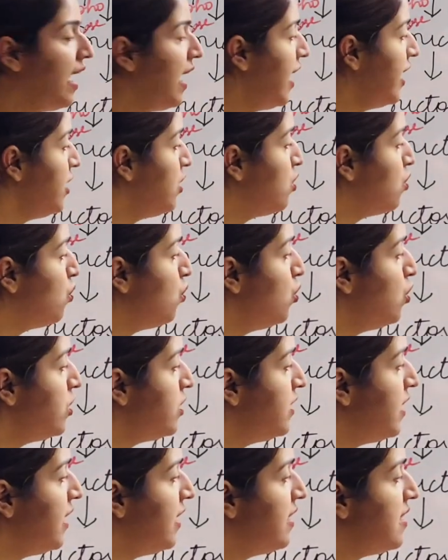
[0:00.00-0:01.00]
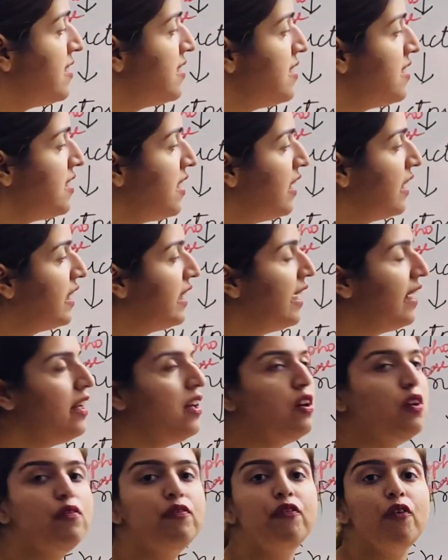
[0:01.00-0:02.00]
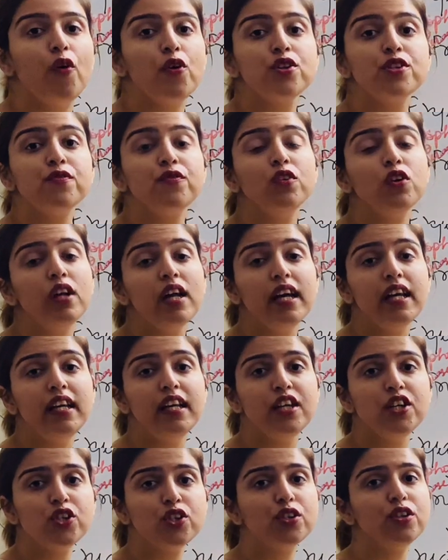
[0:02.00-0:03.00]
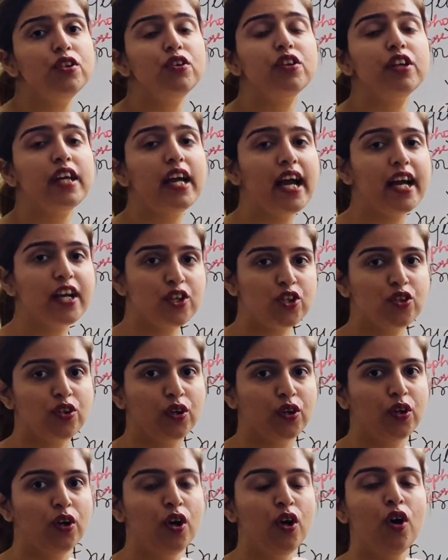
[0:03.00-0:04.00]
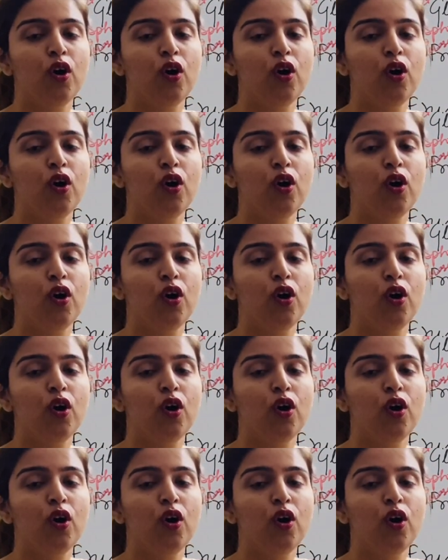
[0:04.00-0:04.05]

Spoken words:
I note that this is again a phosphorylation reaction.